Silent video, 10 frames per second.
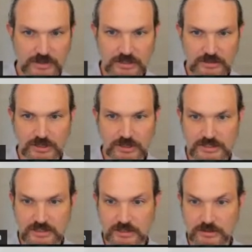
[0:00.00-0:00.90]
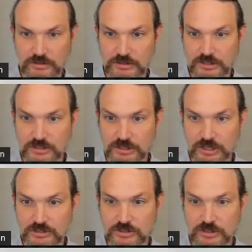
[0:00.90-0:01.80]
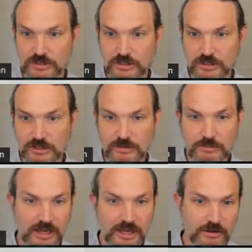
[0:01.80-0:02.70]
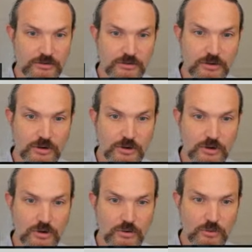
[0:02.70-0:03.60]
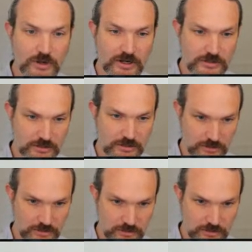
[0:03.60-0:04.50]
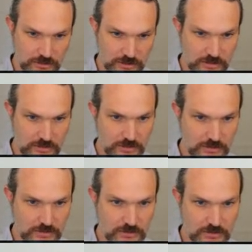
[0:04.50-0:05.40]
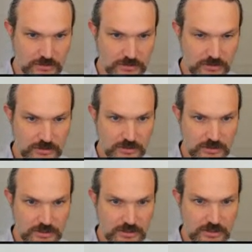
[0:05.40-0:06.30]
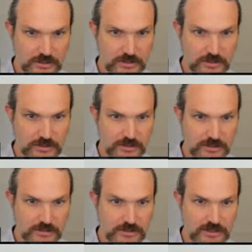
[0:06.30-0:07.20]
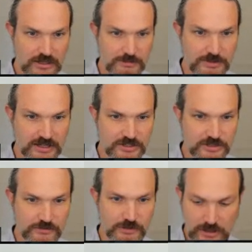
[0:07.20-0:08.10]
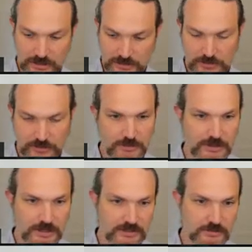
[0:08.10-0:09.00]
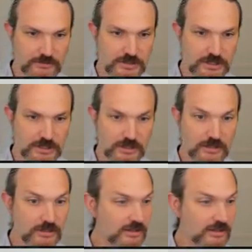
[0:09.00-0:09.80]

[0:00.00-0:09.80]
Anyone has a good suggestion about where to look at the API server logs when your API server is dead?